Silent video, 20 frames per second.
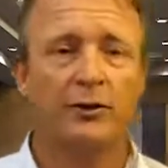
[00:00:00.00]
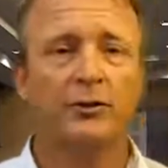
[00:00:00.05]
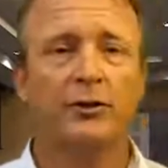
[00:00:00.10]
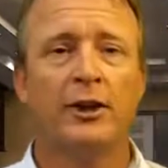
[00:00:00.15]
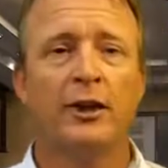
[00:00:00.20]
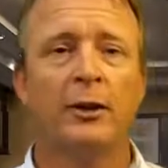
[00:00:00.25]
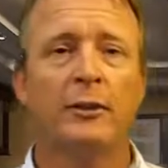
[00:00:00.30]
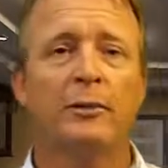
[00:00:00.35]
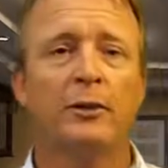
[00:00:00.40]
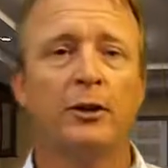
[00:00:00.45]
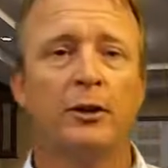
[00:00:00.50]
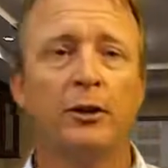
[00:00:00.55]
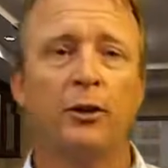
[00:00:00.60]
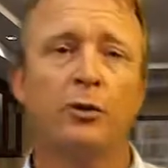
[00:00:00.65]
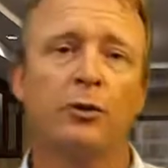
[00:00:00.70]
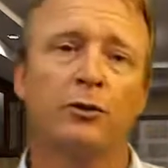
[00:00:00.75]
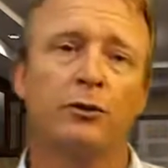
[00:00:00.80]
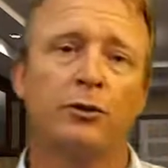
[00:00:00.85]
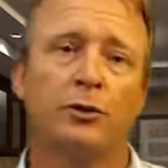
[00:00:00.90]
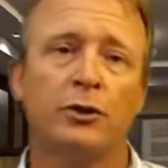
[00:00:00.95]
You set up the
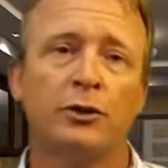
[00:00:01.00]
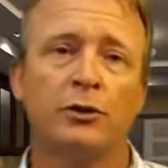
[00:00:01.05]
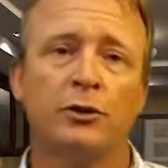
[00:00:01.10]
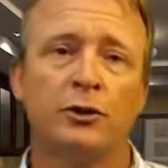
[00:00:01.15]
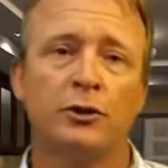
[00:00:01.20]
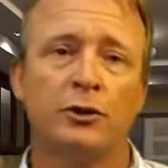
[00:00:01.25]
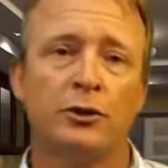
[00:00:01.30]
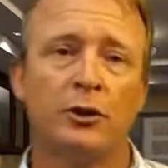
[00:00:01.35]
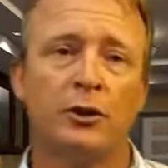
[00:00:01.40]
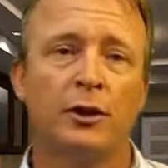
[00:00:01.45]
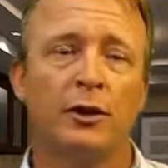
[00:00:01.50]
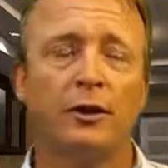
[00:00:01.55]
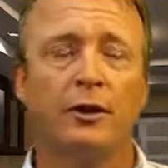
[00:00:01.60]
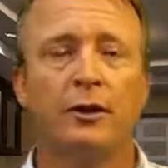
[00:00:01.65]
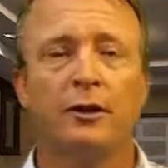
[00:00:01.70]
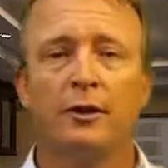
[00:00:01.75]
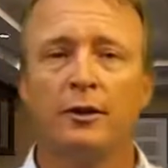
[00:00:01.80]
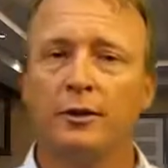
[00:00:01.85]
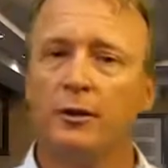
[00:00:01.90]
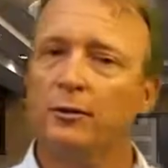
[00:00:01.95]
local search,
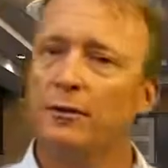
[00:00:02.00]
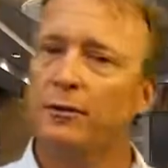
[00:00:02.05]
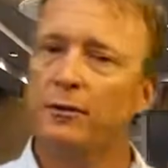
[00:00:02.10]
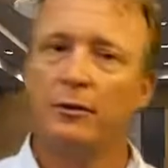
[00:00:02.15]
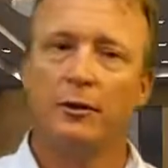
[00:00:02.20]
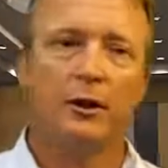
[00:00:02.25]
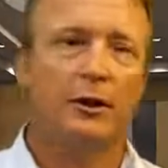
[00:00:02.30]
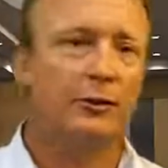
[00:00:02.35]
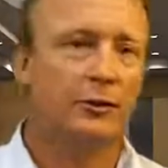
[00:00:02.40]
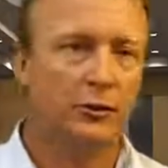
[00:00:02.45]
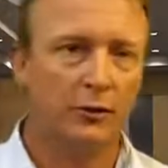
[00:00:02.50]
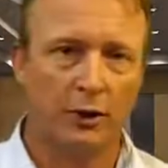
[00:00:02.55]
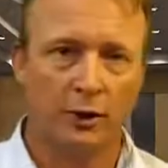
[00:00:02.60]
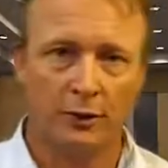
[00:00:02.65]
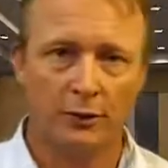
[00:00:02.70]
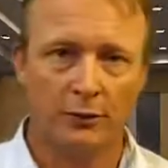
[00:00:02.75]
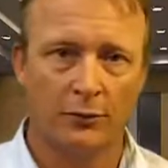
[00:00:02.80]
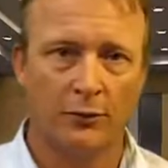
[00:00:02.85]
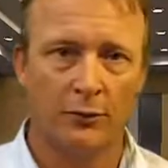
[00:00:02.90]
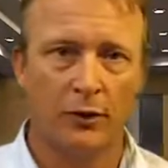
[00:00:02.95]
you have to
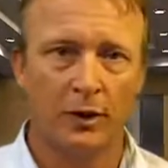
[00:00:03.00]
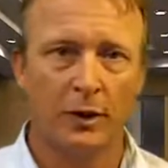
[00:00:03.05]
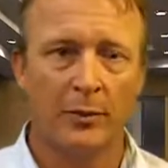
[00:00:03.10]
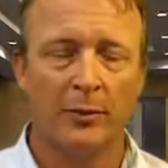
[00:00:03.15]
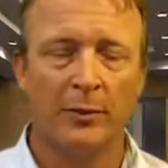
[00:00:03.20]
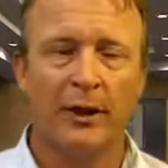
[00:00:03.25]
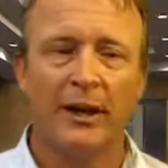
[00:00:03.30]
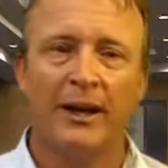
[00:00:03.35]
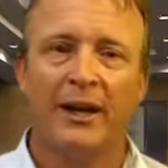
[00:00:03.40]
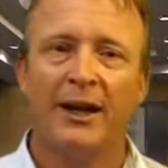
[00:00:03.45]
charge them for them.